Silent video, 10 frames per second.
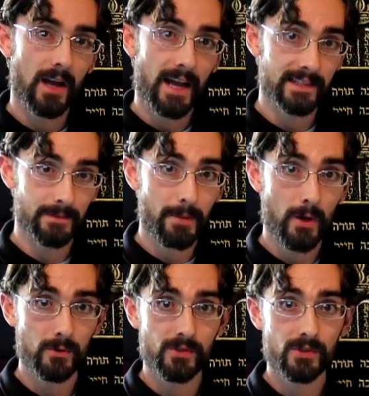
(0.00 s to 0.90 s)
as
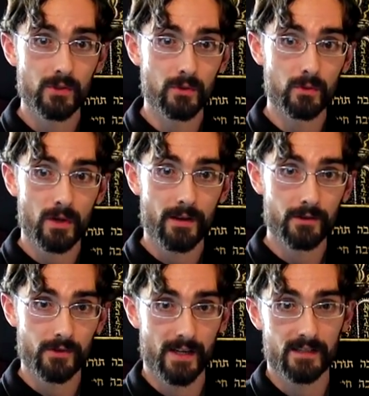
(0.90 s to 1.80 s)
opposed to other
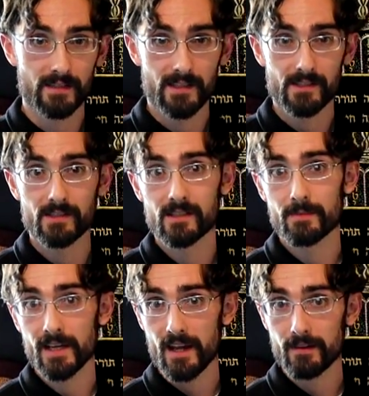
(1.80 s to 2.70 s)
translations that
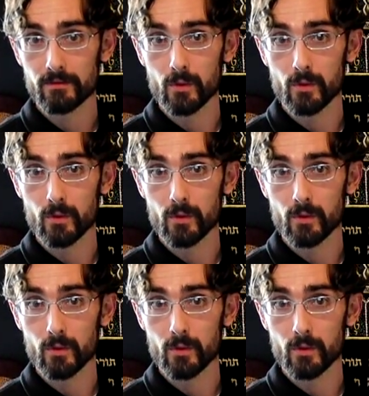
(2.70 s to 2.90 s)
might have